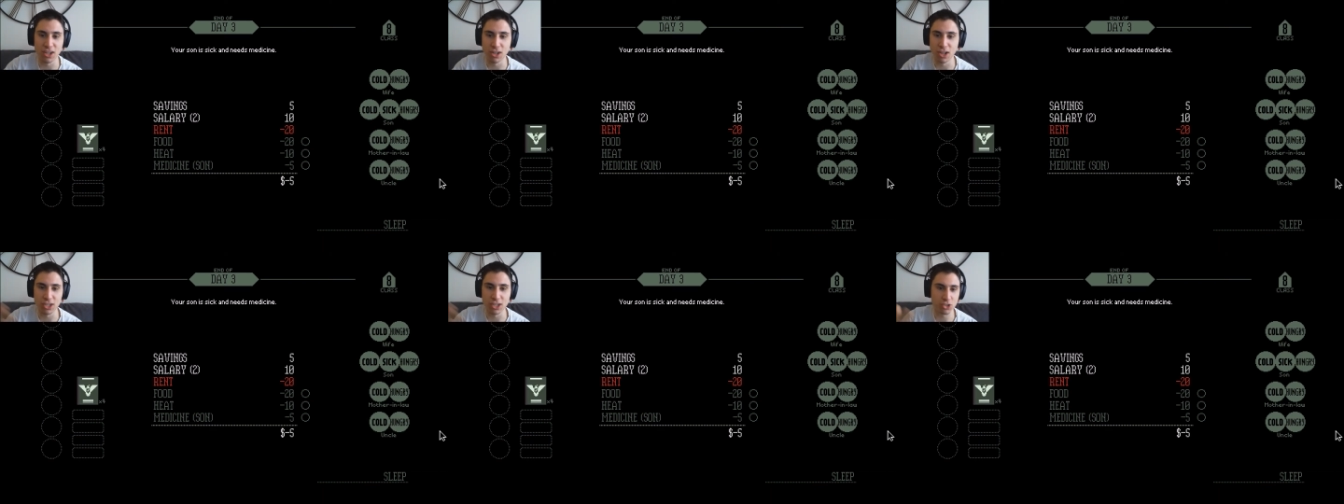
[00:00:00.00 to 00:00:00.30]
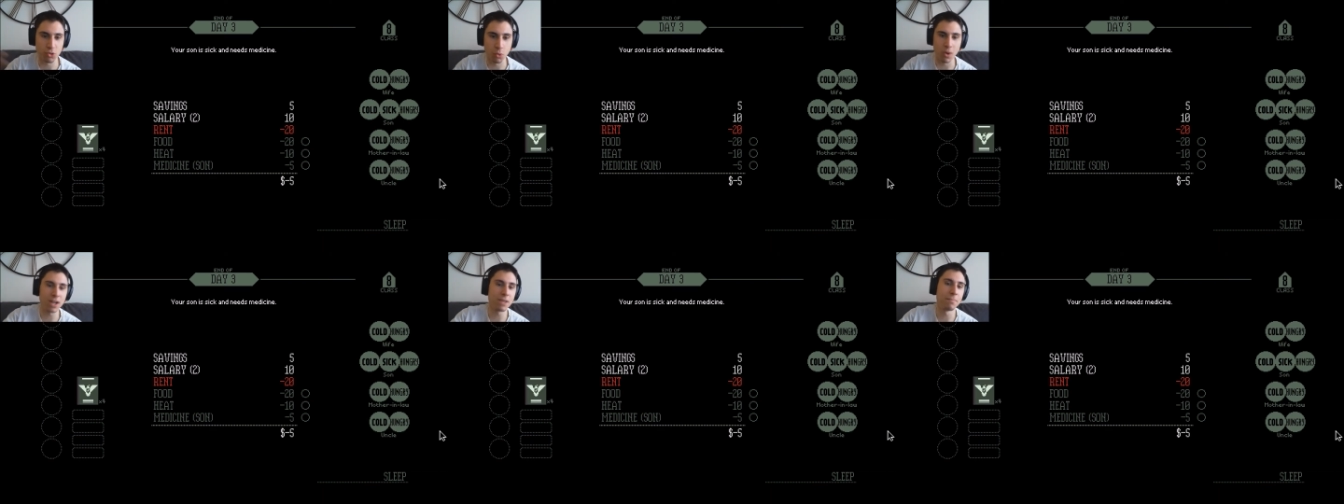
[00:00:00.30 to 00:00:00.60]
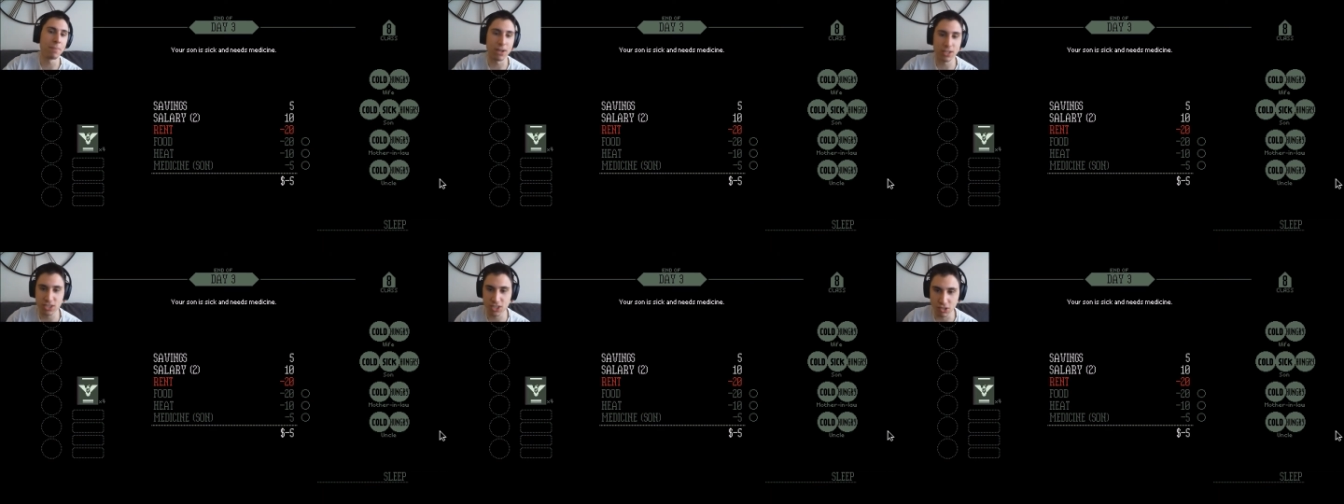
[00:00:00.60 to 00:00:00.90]
I lost 20
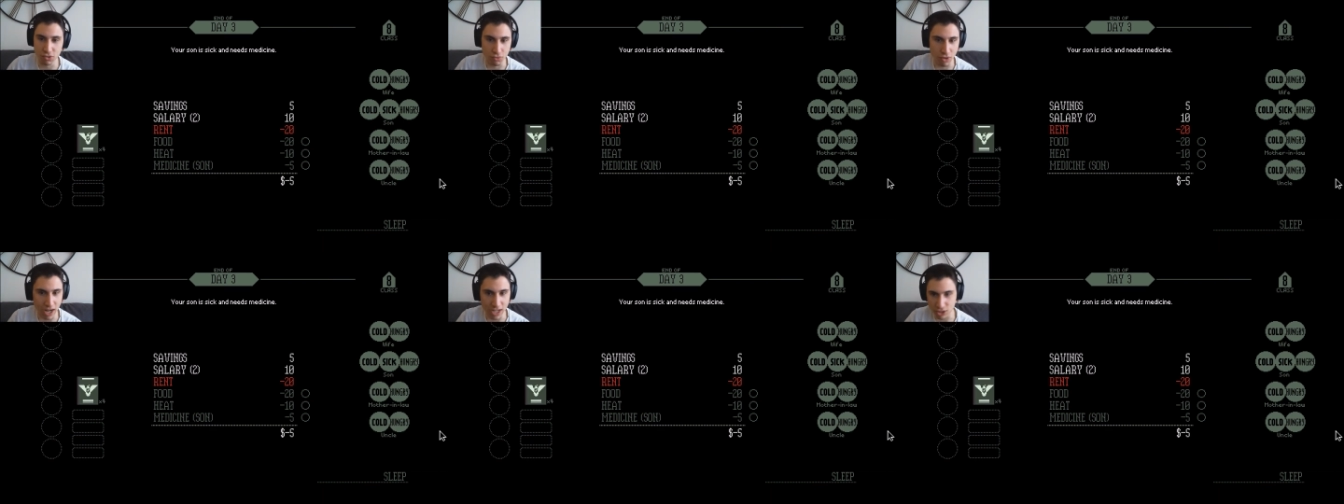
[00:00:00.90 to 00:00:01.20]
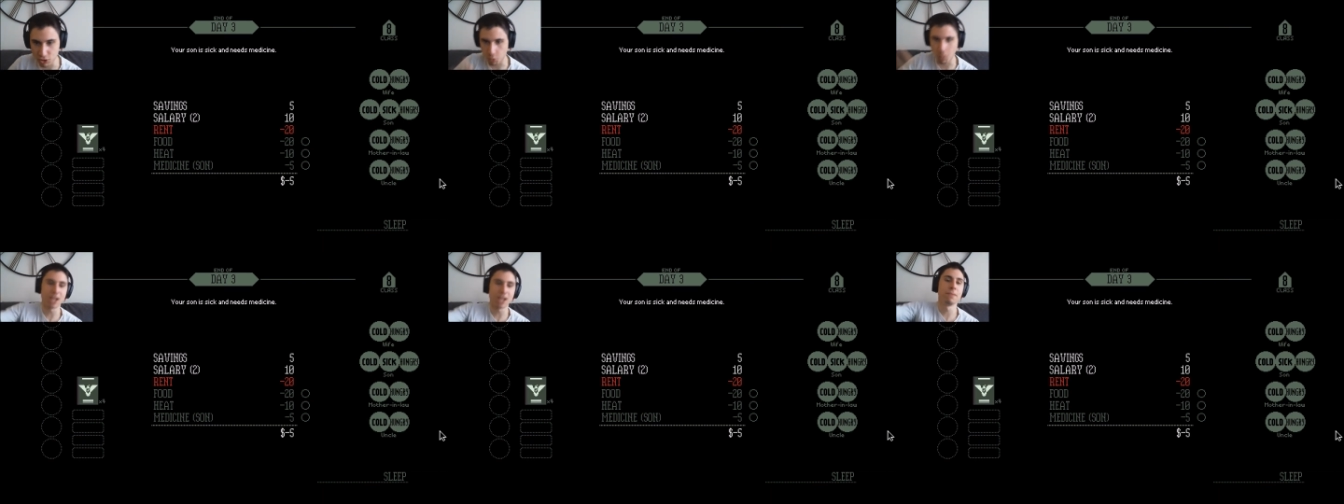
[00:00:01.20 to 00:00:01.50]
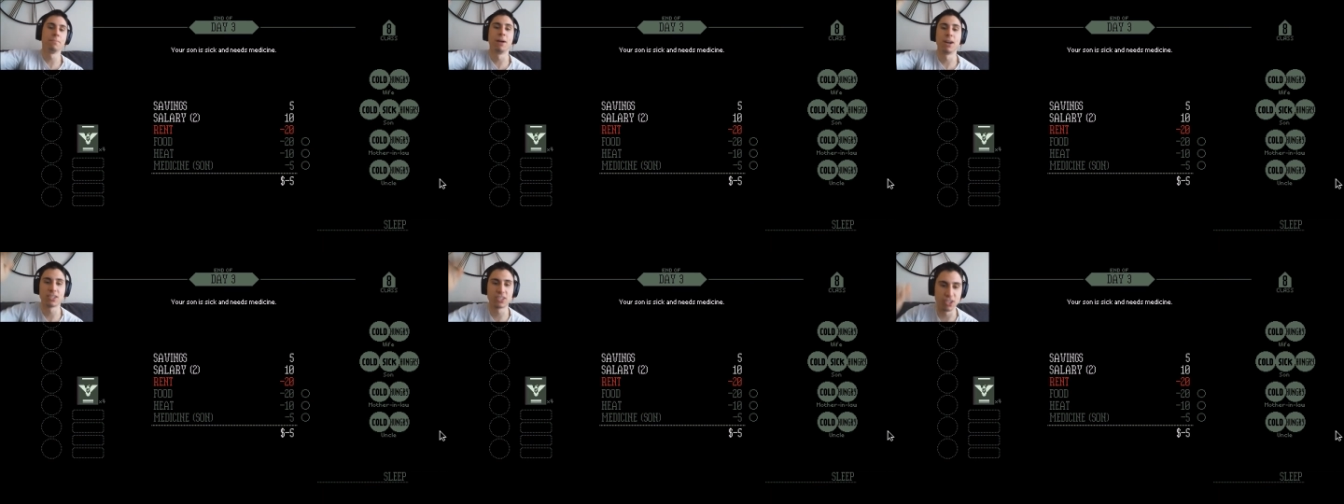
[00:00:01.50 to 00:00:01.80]
bucks in rent, 20
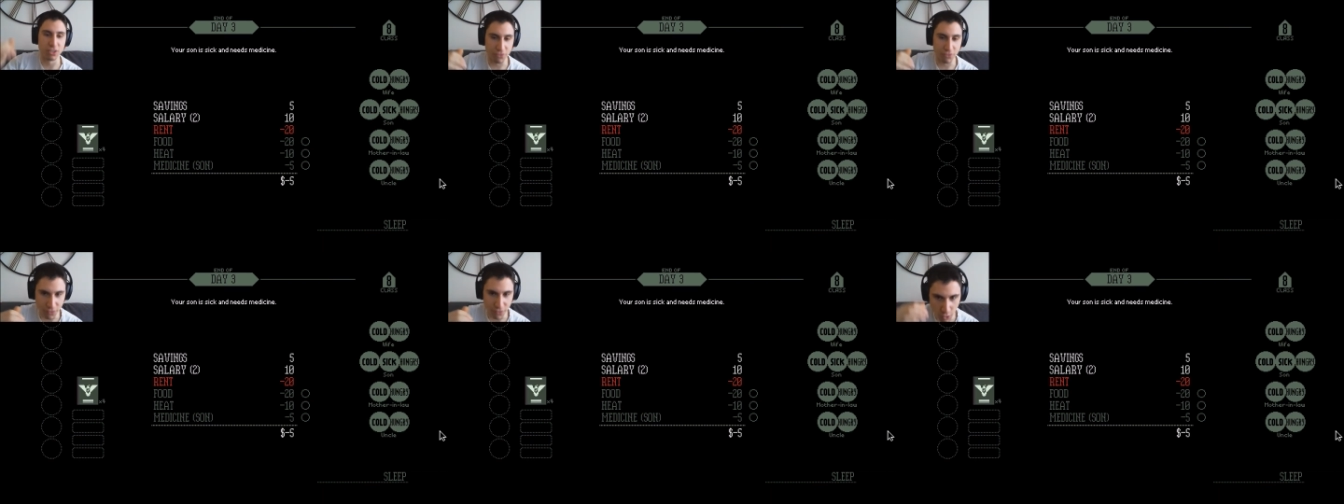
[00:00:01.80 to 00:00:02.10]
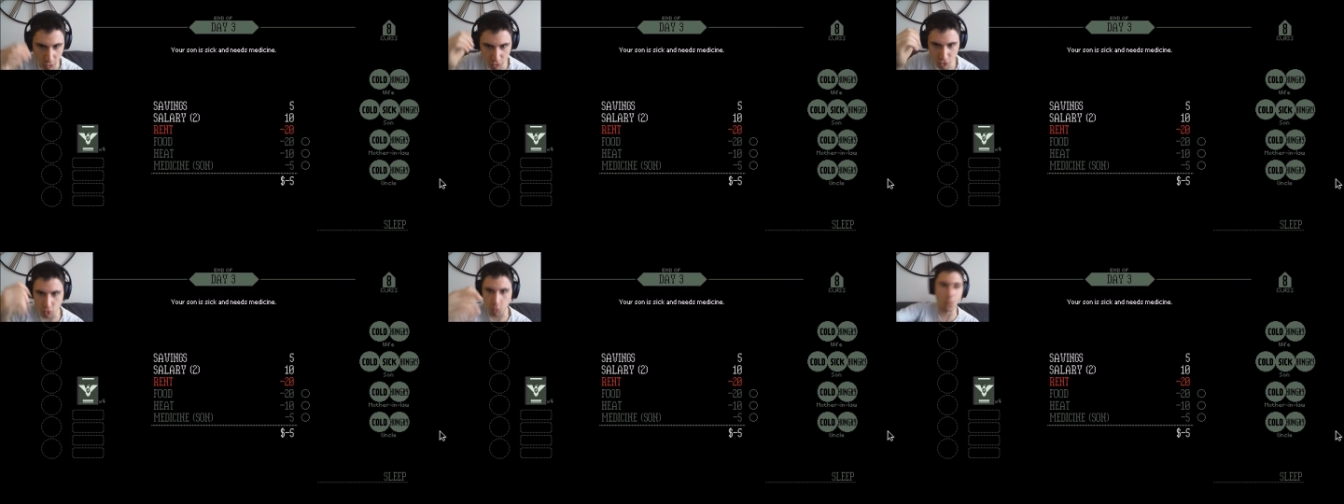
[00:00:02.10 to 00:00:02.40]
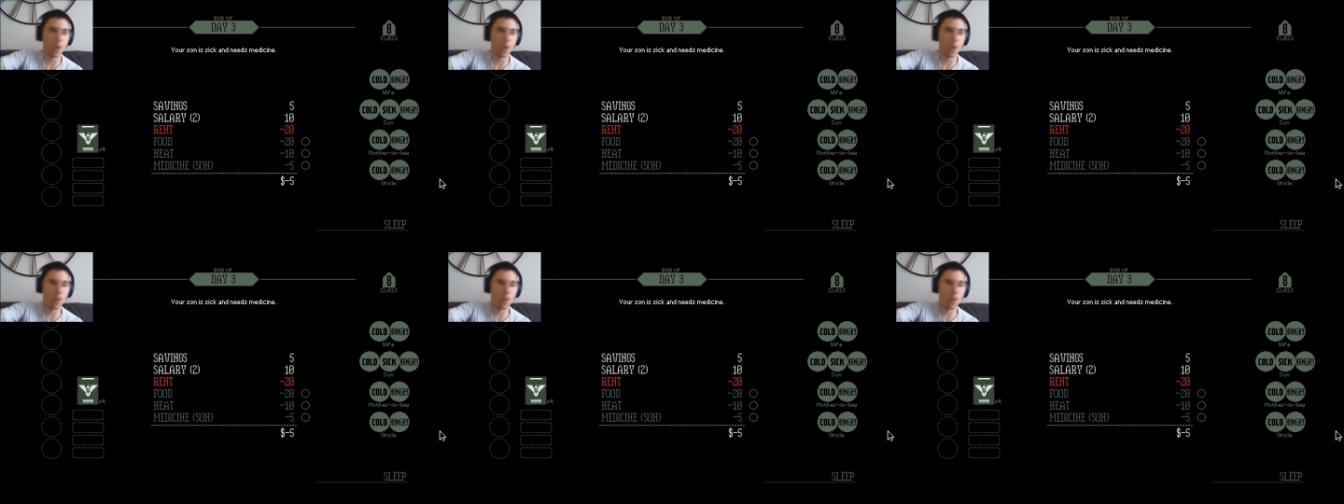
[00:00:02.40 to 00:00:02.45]
bucks in food,